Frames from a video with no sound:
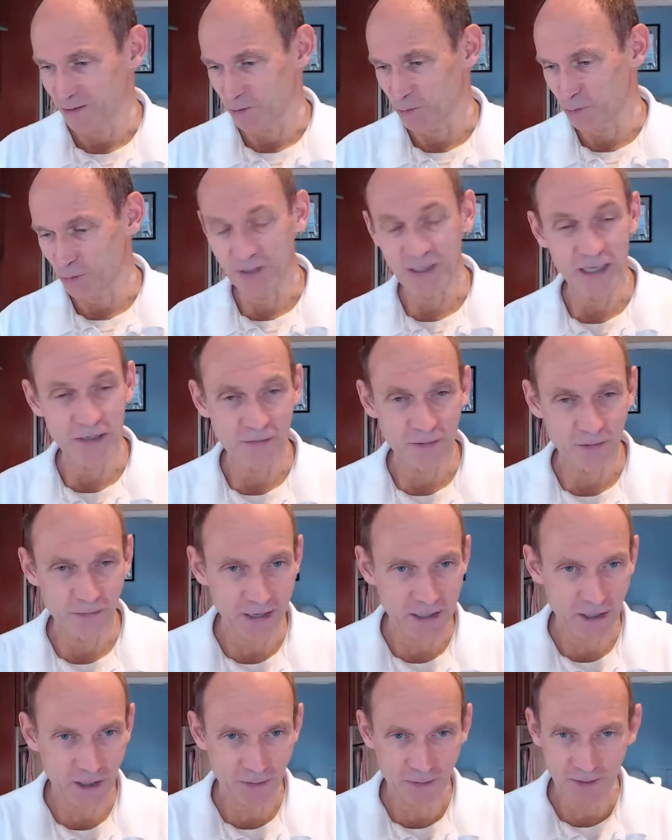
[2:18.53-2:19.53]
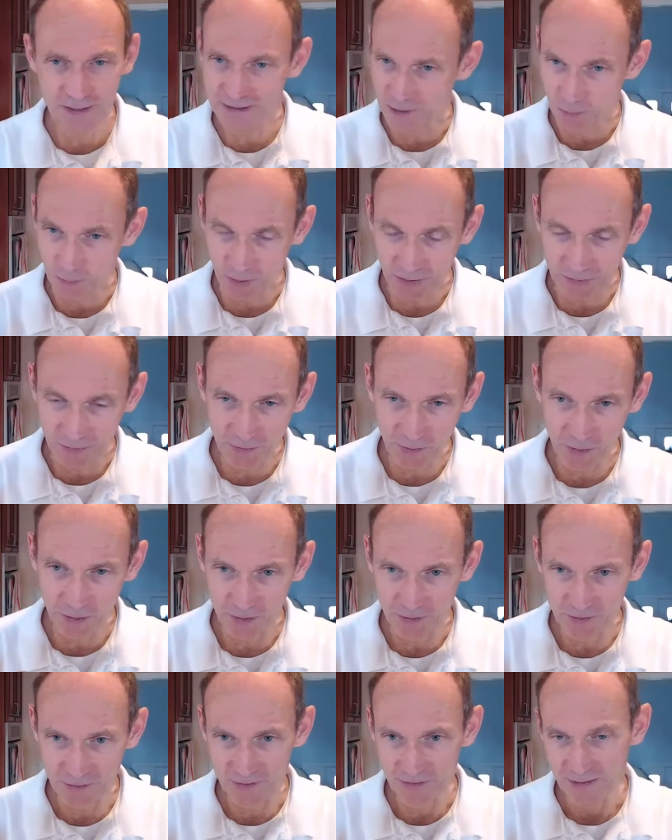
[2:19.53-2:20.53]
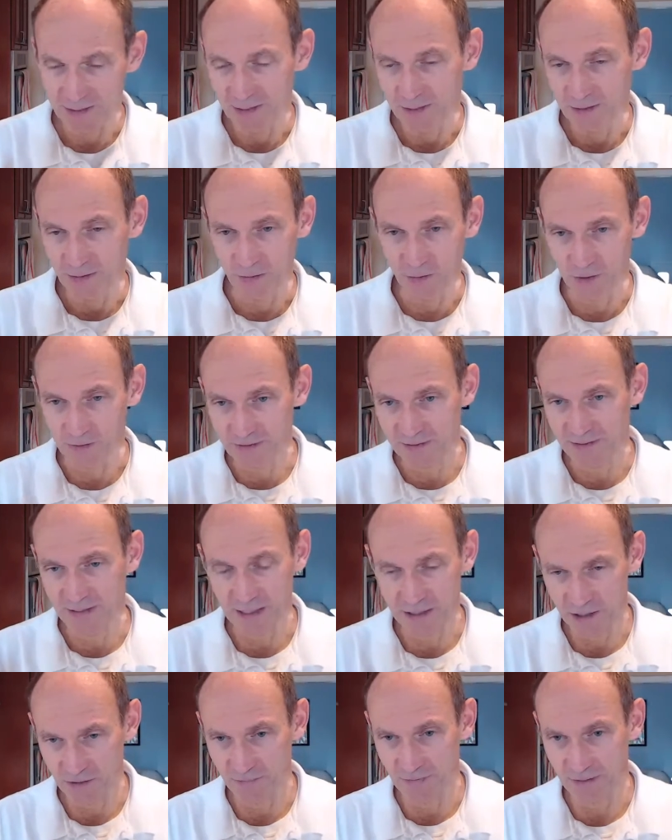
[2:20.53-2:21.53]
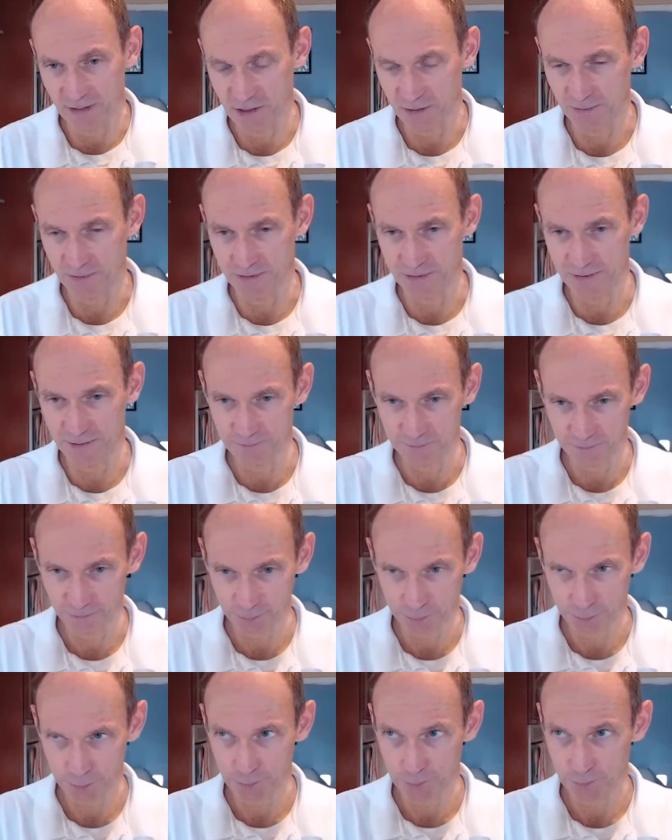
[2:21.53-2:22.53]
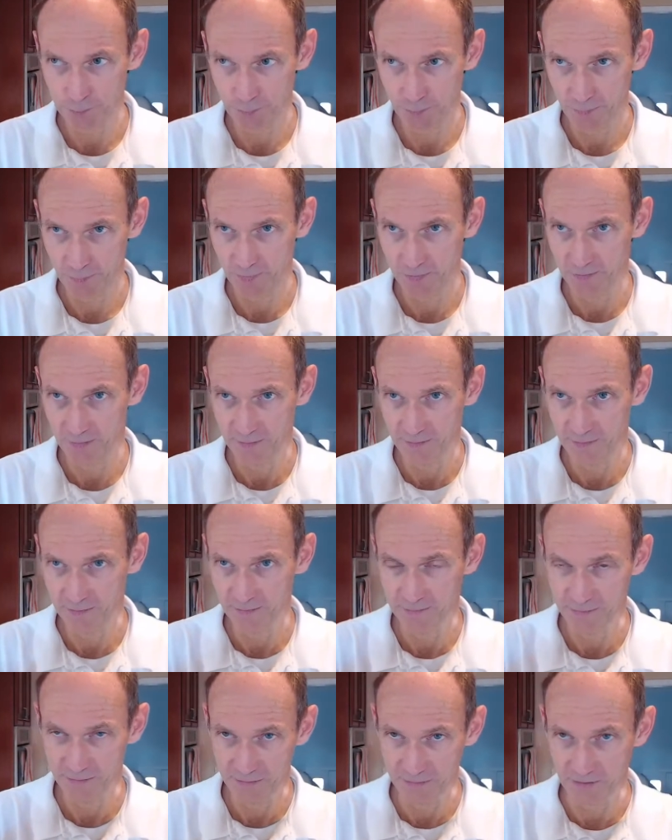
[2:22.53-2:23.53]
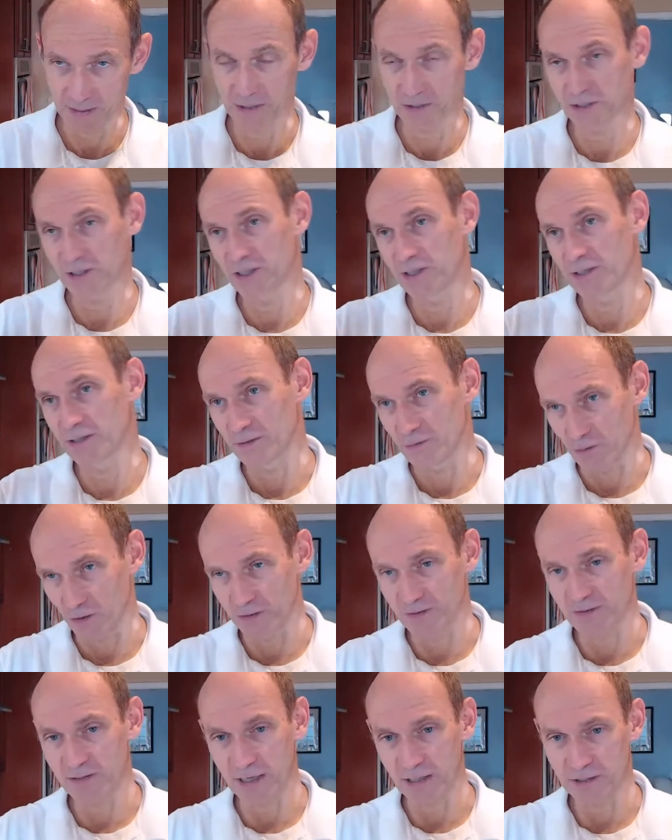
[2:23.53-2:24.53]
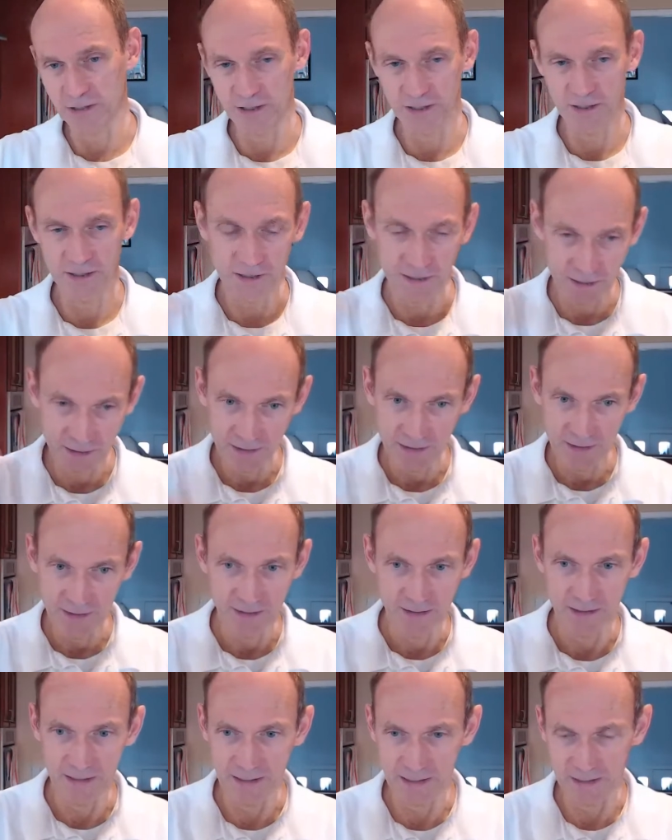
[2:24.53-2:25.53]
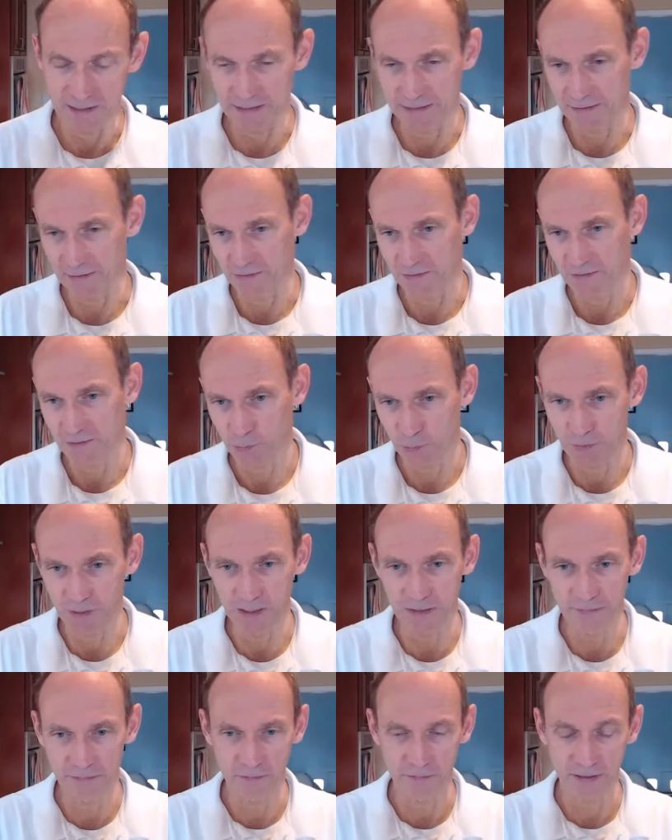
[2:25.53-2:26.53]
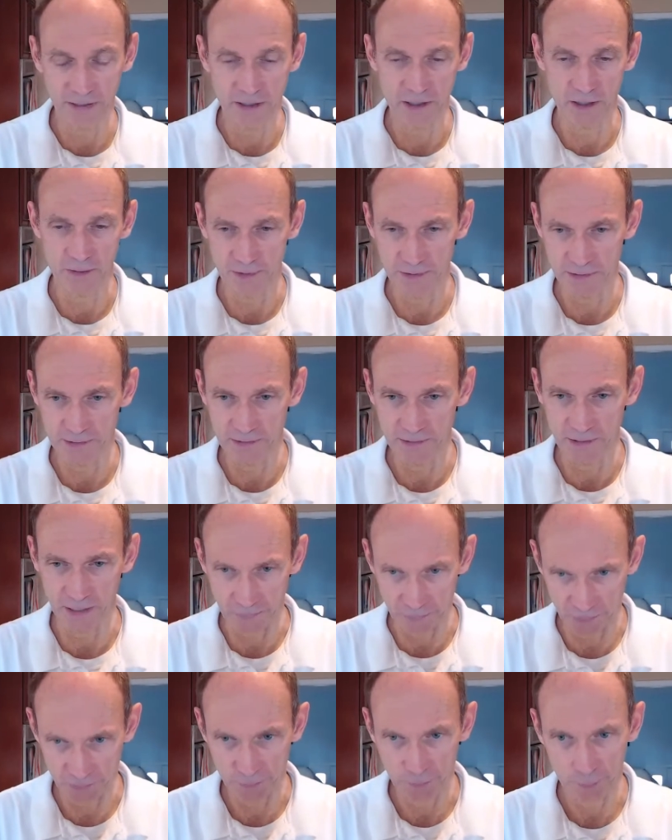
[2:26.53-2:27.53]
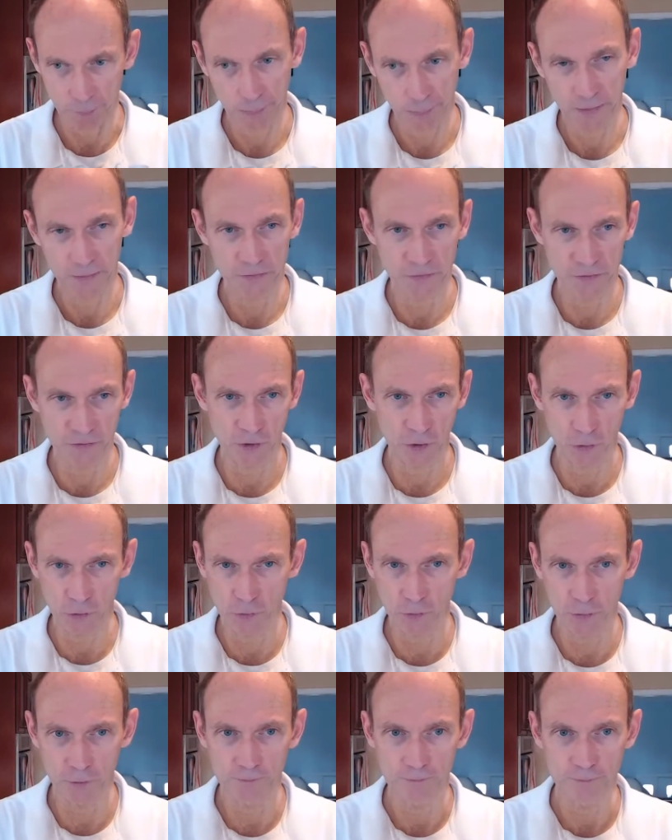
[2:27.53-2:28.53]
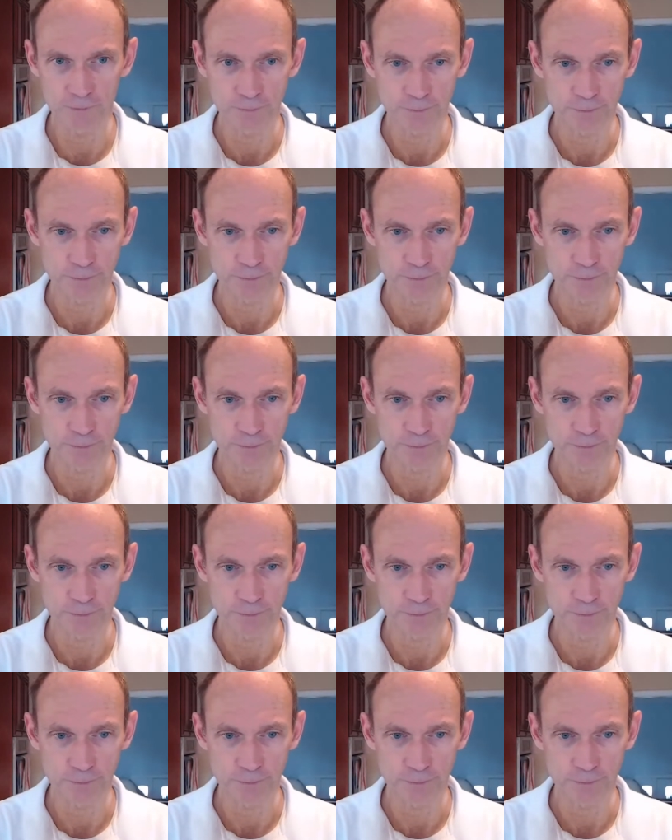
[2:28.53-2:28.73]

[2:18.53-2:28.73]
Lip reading: green leafy vegetables, and one third non-starchy vegetables. Starchy, non-starchy, and green leafy vegetables. Yes. So